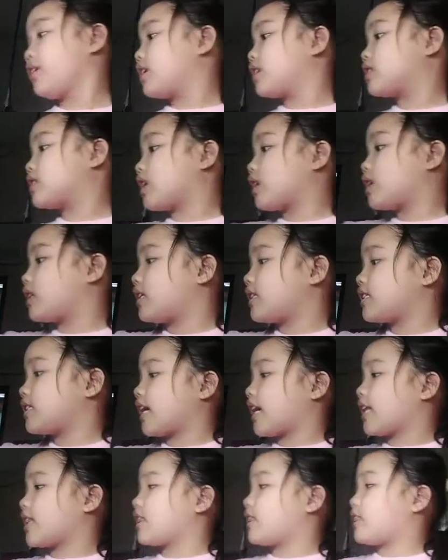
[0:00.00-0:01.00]
So let's
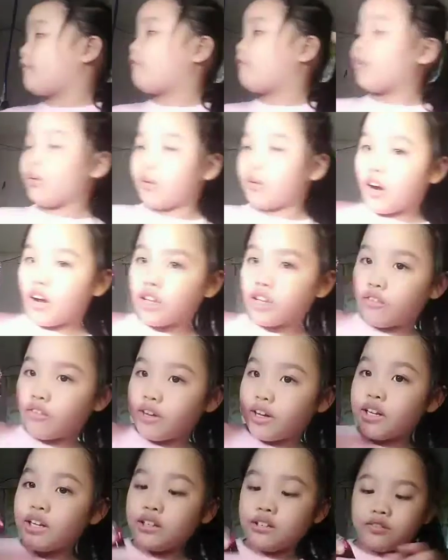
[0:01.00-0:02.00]
get the food
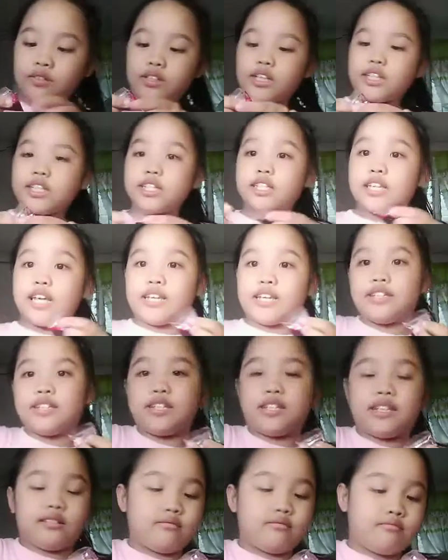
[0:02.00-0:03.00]
coloring. Let's
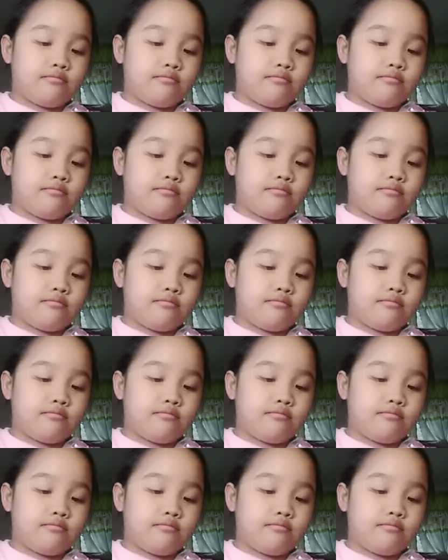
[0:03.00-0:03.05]
taste it.